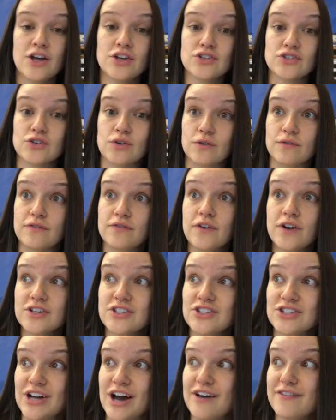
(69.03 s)
So
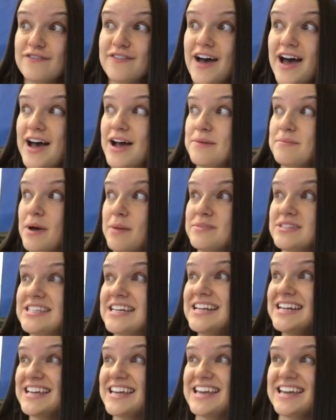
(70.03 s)
first off, I'm
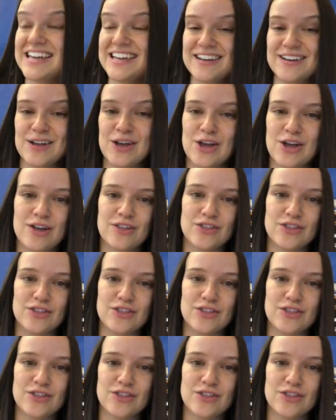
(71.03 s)
sitting in